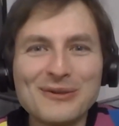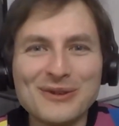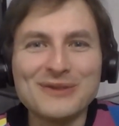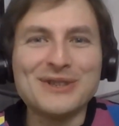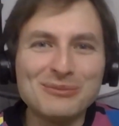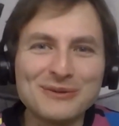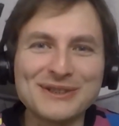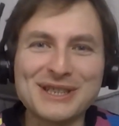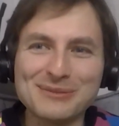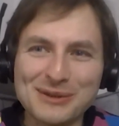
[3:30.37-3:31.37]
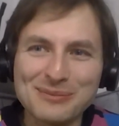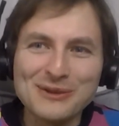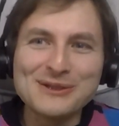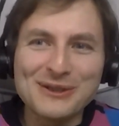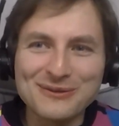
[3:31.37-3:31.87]
the number that comes up
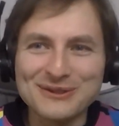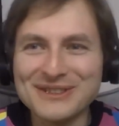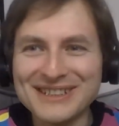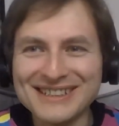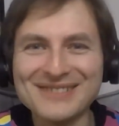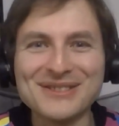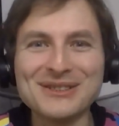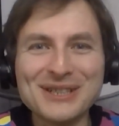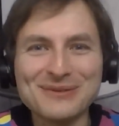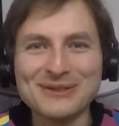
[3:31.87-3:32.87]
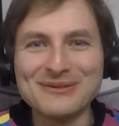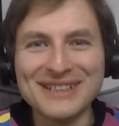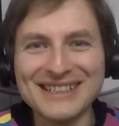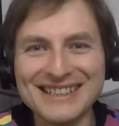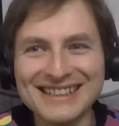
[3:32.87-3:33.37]
most often given given
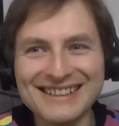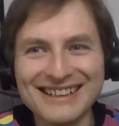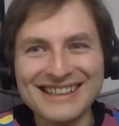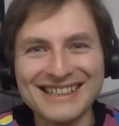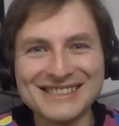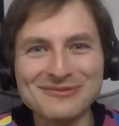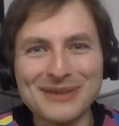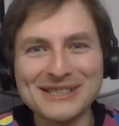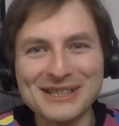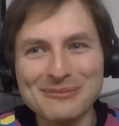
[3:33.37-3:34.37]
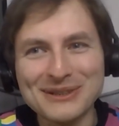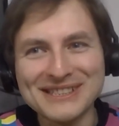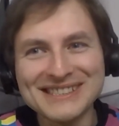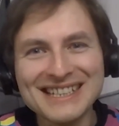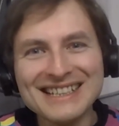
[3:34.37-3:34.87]
uh, guidelines of major
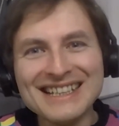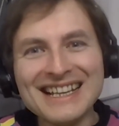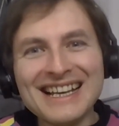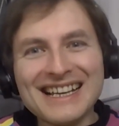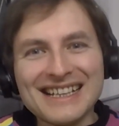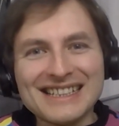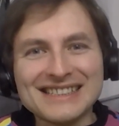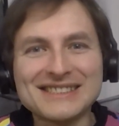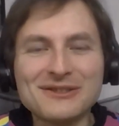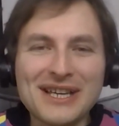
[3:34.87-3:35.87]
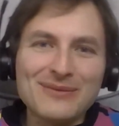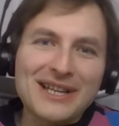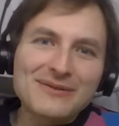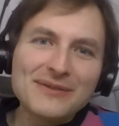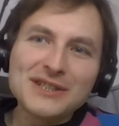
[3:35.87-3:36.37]
companies. Uh, so you have
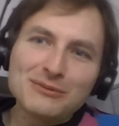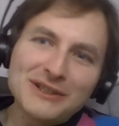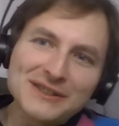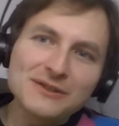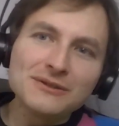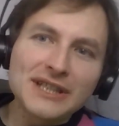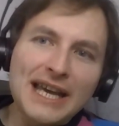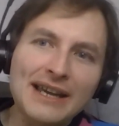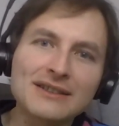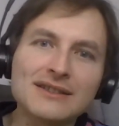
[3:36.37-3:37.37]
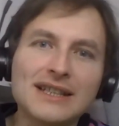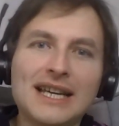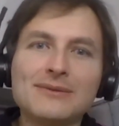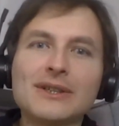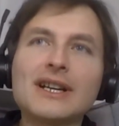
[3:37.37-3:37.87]
like 15 minutes to react,
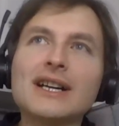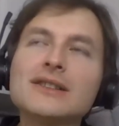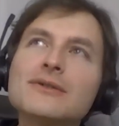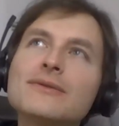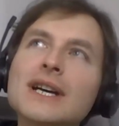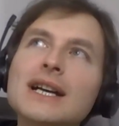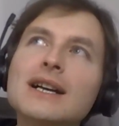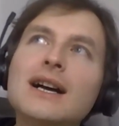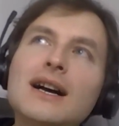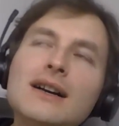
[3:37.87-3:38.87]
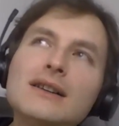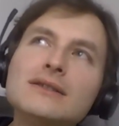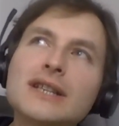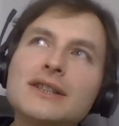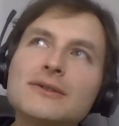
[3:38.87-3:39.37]
and the kind of uh,
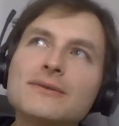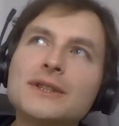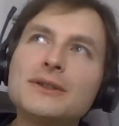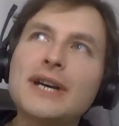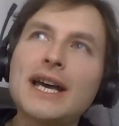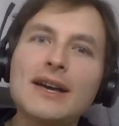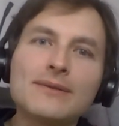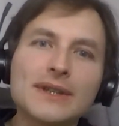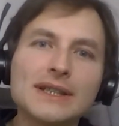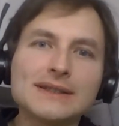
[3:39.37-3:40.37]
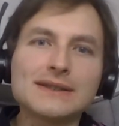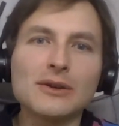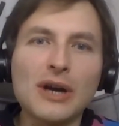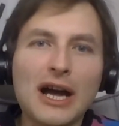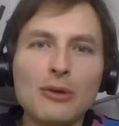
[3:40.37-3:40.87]
data that you have is
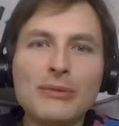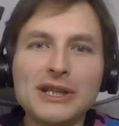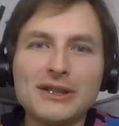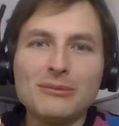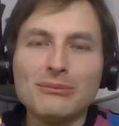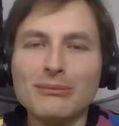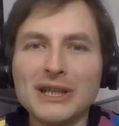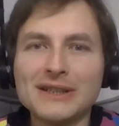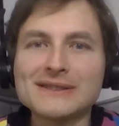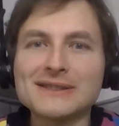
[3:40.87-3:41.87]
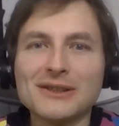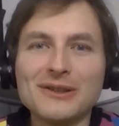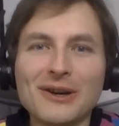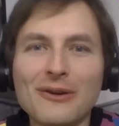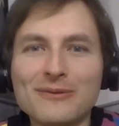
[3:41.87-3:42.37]
how many minutes
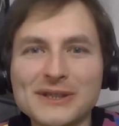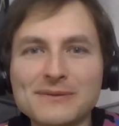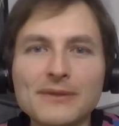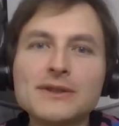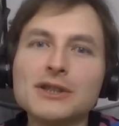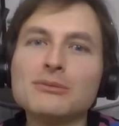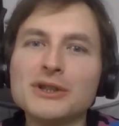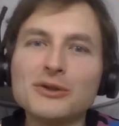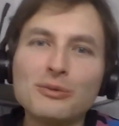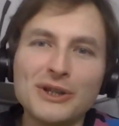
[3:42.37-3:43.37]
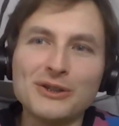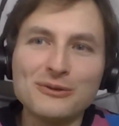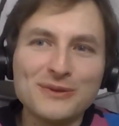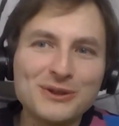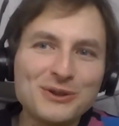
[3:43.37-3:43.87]
of this 15 minute
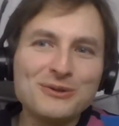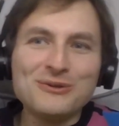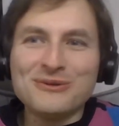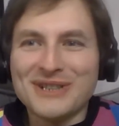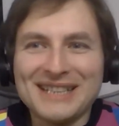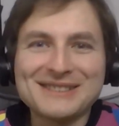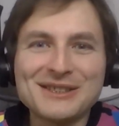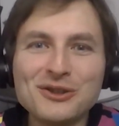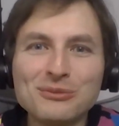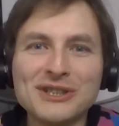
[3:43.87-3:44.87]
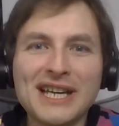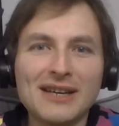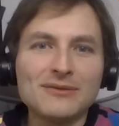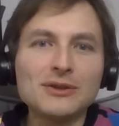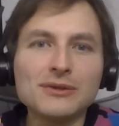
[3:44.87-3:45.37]
window that you as a human
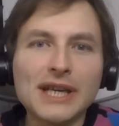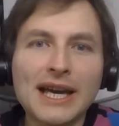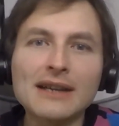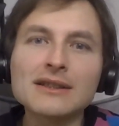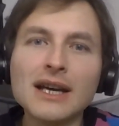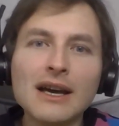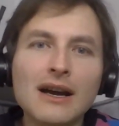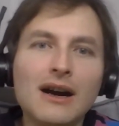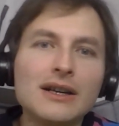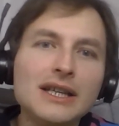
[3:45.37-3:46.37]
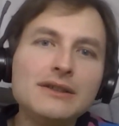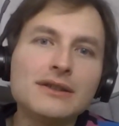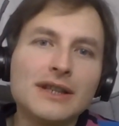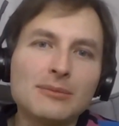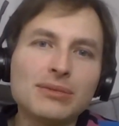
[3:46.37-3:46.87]
have to react are
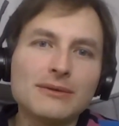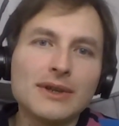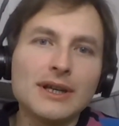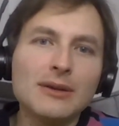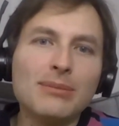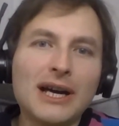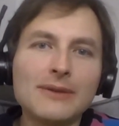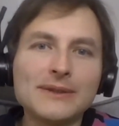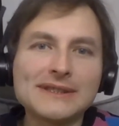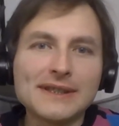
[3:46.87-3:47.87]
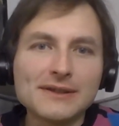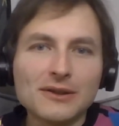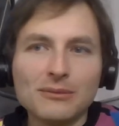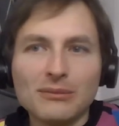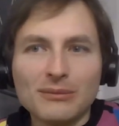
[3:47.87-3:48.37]
eaten up uh, by the
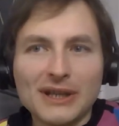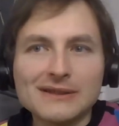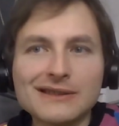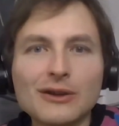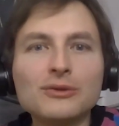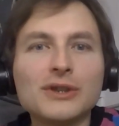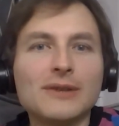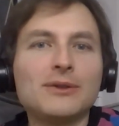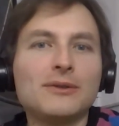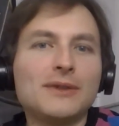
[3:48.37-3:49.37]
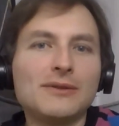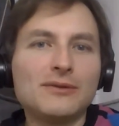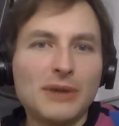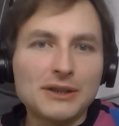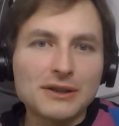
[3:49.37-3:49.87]
system being slow to give you the
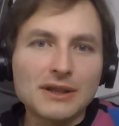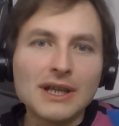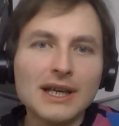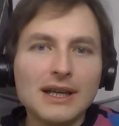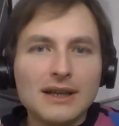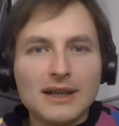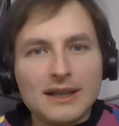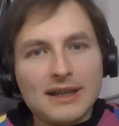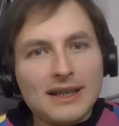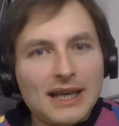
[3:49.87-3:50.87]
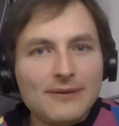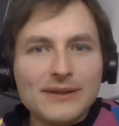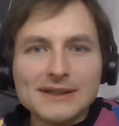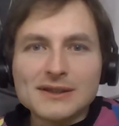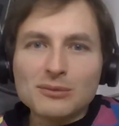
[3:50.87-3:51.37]
information if
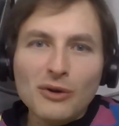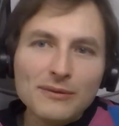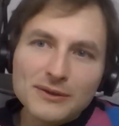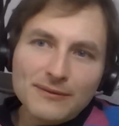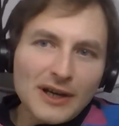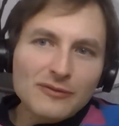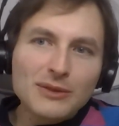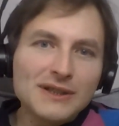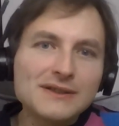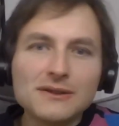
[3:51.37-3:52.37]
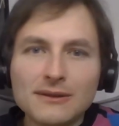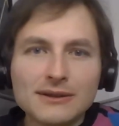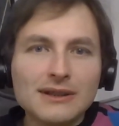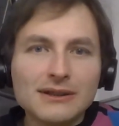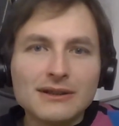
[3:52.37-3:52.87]
it's more than five minutes, you're
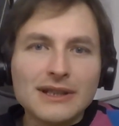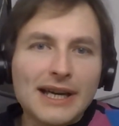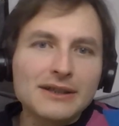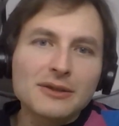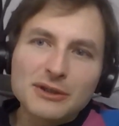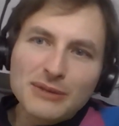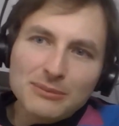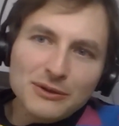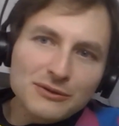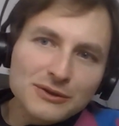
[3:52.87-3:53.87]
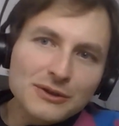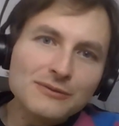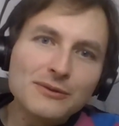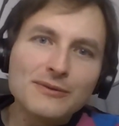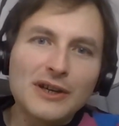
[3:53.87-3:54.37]
really, really angry. But maybe you could go
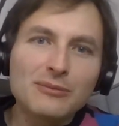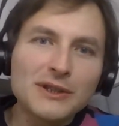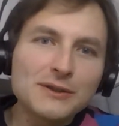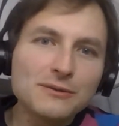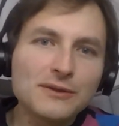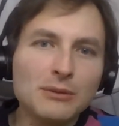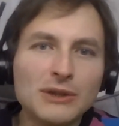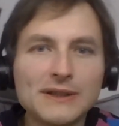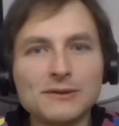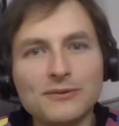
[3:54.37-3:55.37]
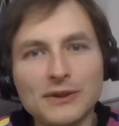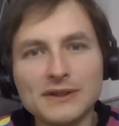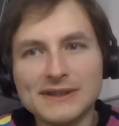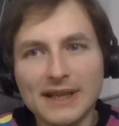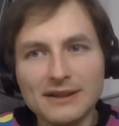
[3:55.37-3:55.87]
from five minutes to three minutes to
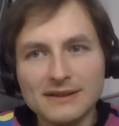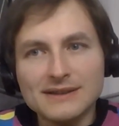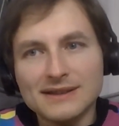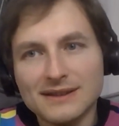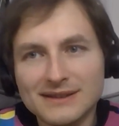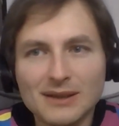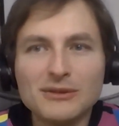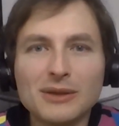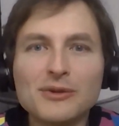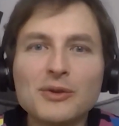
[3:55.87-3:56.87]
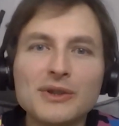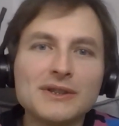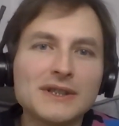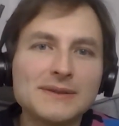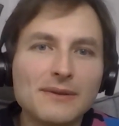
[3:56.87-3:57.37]
30 seconds. Sometimes you
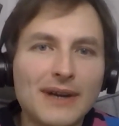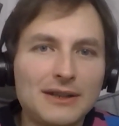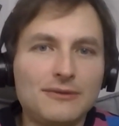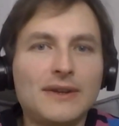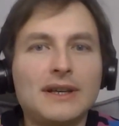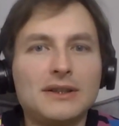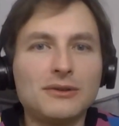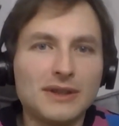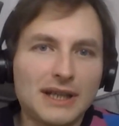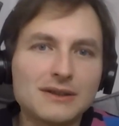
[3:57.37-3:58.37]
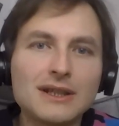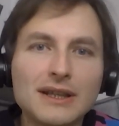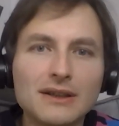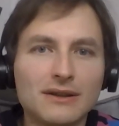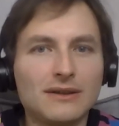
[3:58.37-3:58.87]
increase the value there and you can
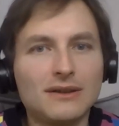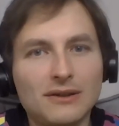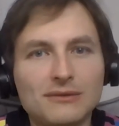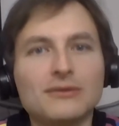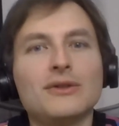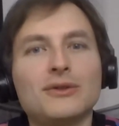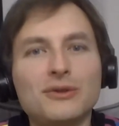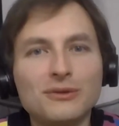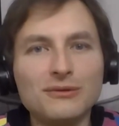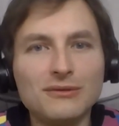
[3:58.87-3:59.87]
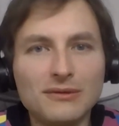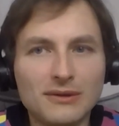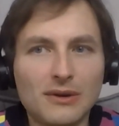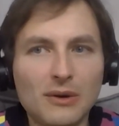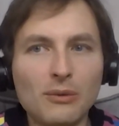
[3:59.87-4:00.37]
actually you know, do
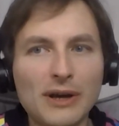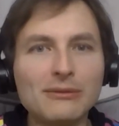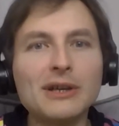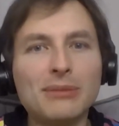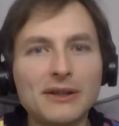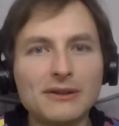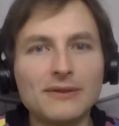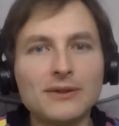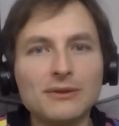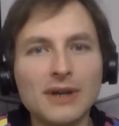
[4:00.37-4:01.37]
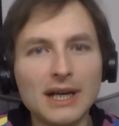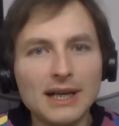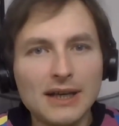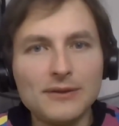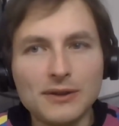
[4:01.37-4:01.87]
way way better if you
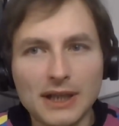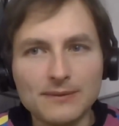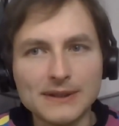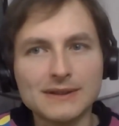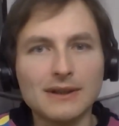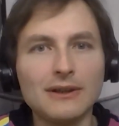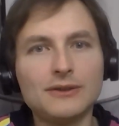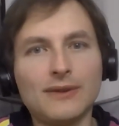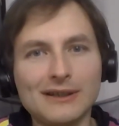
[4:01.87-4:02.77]
if you get this alert